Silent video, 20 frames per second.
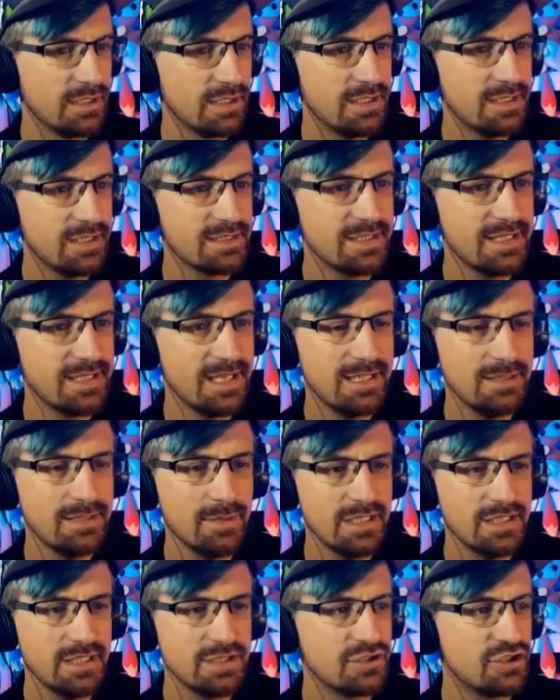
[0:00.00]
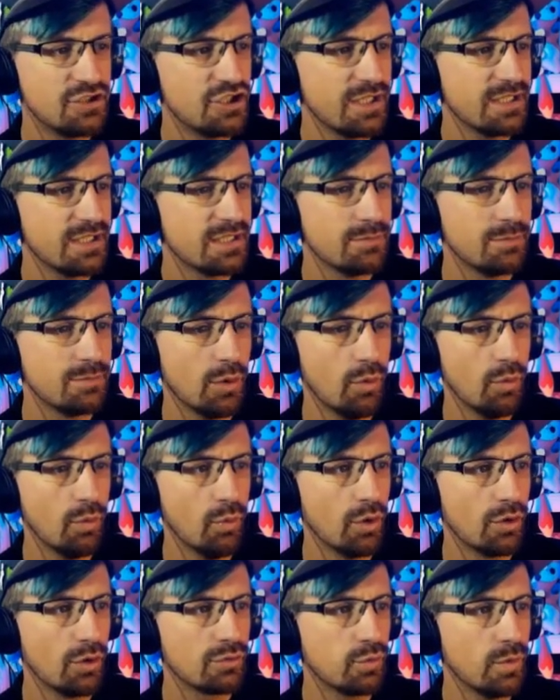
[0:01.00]
His name is Jacob
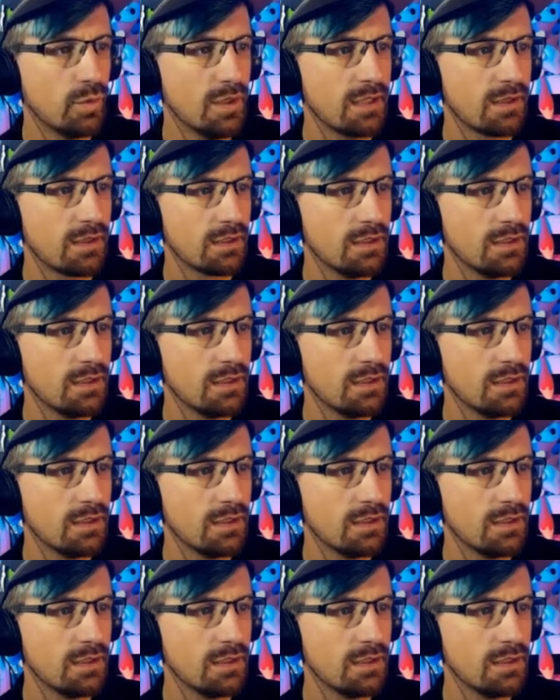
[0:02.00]
Wardwell.